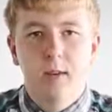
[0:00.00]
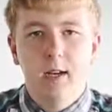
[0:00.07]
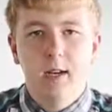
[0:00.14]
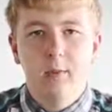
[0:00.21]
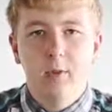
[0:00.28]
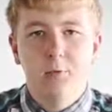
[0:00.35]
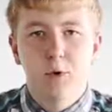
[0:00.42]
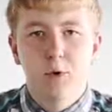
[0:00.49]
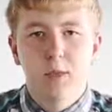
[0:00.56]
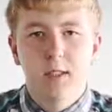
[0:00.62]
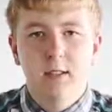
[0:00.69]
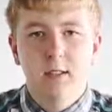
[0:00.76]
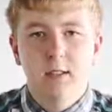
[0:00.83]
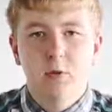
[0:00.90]
I'm a
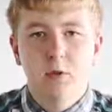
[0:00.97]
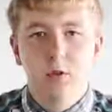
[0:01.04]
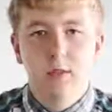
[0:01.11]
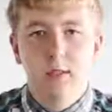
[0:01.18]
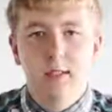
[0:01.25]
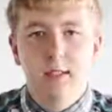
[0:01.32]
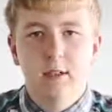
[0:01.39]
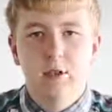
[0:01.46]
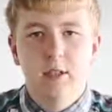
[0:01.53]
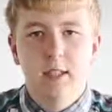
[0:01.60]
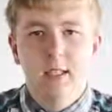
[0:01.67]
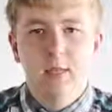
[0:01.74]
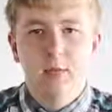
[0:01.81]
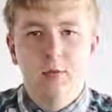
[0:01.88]
working student at
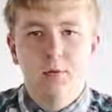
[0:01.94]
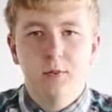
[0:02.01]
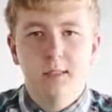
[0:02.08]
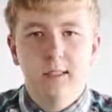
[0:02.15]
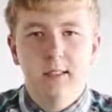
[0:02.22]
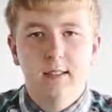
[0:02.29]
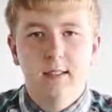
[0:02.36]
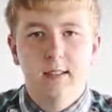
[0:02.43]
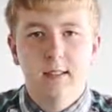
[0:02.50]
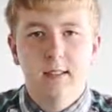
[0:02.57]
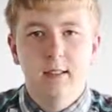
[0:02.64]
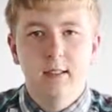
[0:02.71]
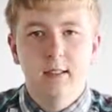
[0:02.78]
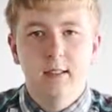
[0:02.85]
GK Software
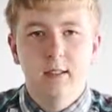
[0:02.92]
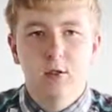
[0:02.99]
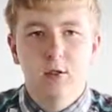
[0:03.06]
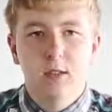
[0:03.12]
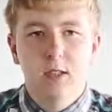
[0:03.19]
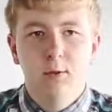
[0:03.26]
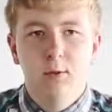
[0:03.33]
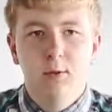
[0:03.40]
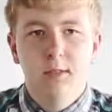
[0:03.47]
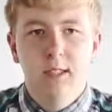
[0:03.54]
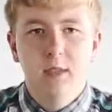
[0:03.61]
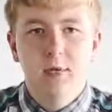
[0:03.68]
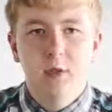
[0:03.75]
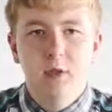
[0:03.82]
SE and secondly
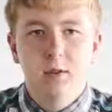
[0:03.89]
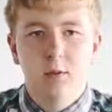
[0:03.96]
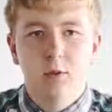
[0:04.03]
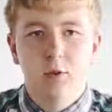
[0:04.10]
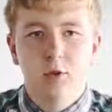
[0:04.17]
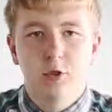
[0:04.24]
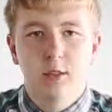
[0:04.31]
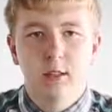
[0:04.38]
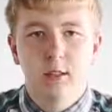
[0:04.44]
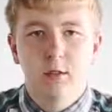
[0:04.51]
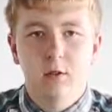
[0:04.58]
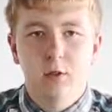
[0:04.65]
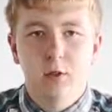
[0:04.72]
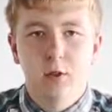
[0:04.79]
within the first
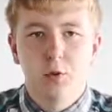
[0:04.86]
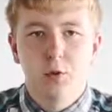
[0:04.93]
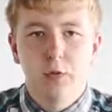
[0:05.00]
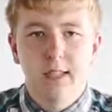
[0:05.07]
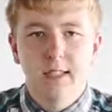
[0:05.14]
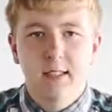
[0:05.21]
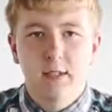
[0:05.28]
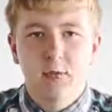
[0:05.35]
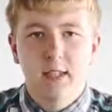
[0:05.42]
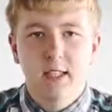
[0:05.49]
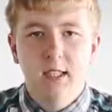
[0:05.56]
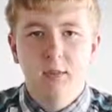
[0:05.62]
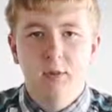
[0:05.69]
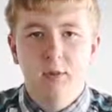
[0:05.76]
project of the Horizon
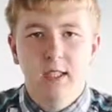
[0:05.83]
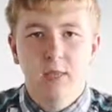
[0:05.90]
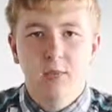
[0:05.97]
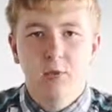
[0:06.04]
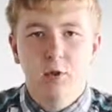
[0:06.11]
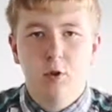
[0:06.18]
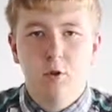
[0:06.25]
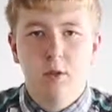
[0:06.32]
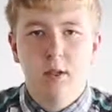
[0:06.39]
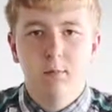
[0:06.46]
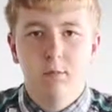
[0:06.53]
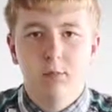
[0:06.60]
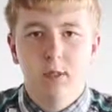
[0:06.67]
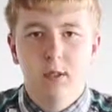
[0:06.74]
2020
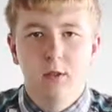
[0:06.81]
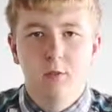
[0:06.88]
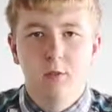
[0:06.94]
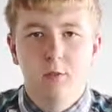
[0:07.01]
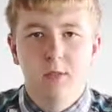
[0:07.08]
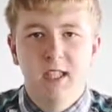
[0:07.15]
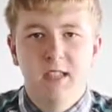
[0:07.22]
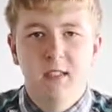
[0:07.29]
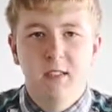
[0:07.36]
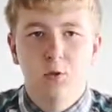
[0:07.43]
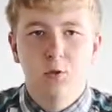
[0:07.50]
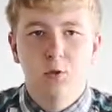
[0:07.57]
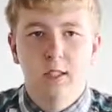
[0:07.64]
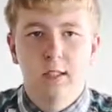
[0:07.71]
program of the
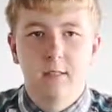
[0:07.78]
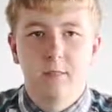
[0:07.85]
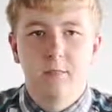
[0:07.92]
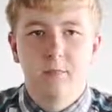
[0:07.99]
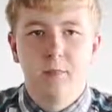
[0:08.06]
European Union.